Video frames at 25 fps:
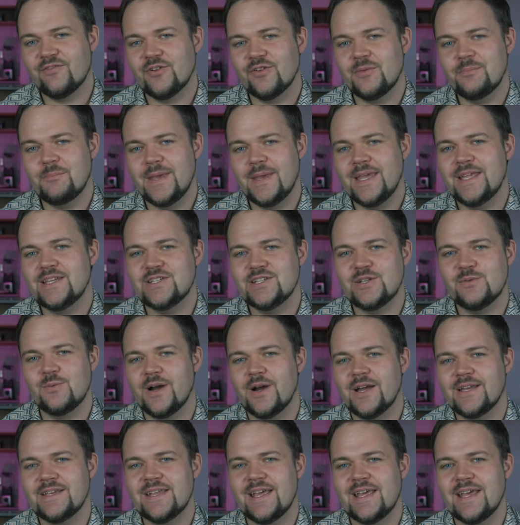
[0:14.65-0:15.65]
from
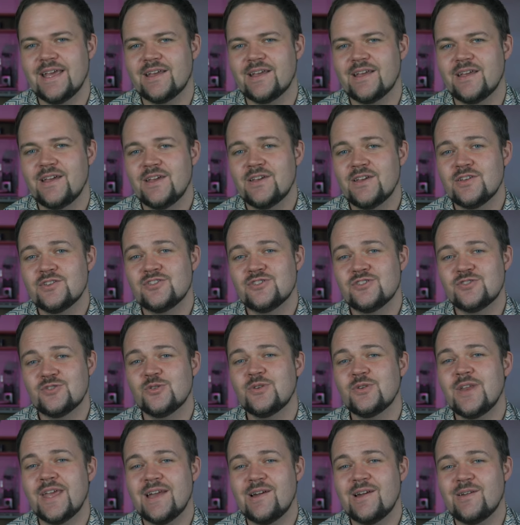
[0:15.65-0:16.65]
PGYTECH
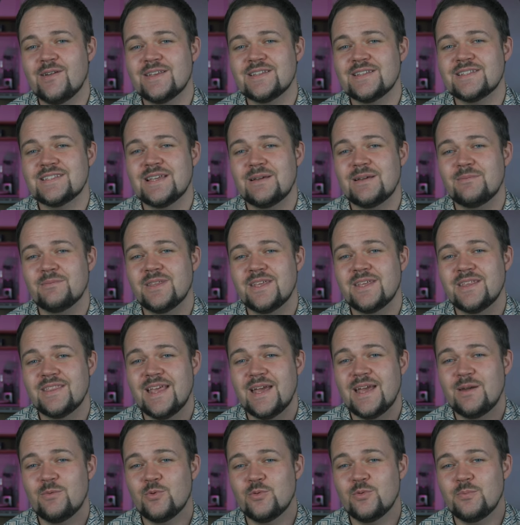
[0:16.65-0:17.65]
stood out as something
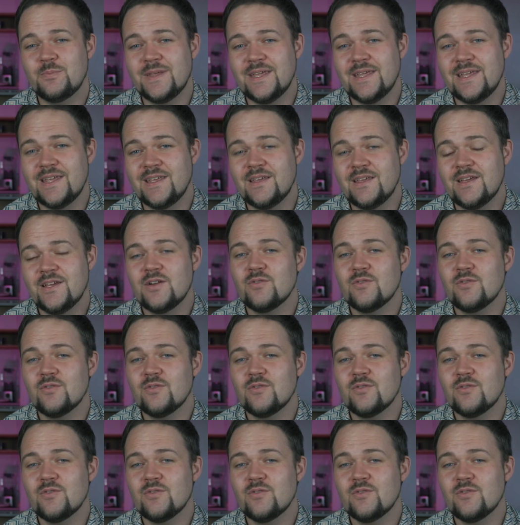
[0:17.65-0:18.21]
that would be